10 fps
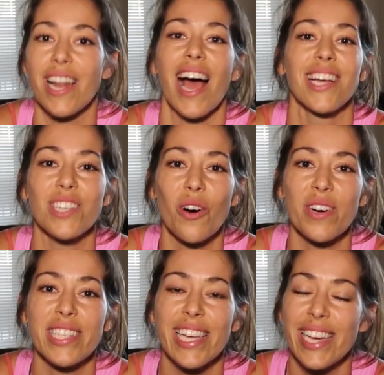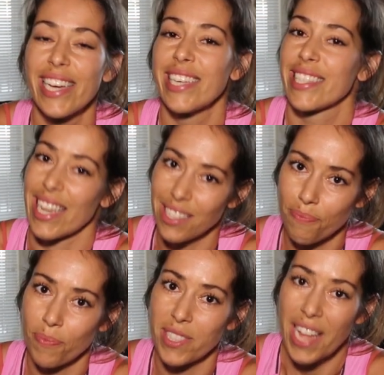And as always, stay,
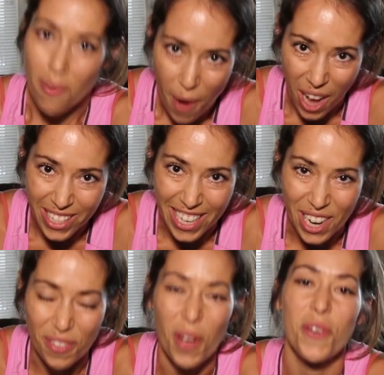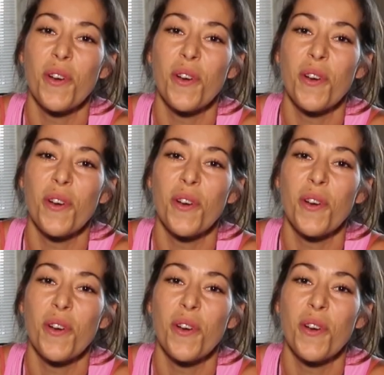stay positive,